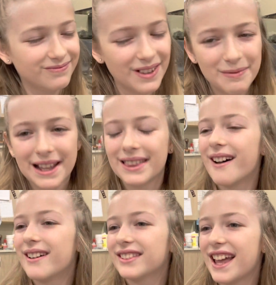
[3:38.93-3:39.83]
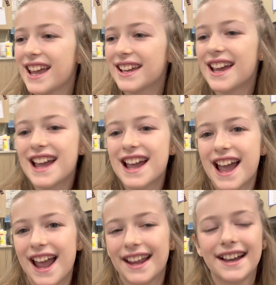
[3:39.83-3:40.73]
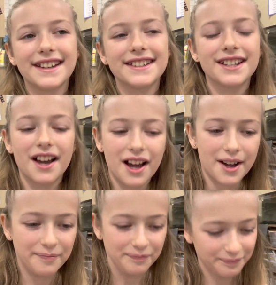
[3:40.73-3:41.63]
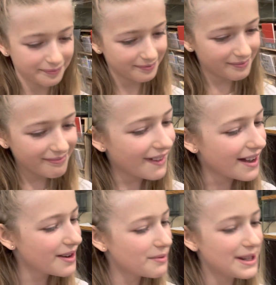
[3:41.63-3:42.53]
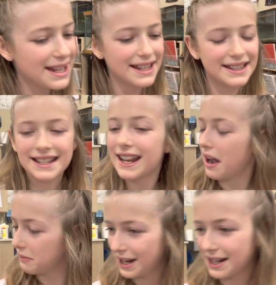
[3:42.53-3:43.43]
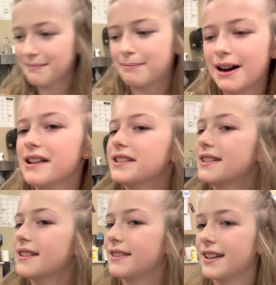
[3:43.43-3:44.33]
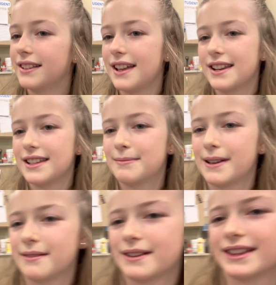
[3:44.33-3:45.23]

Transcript: we played Long Lake and um, we did not win, but the ladies well, played. Well, you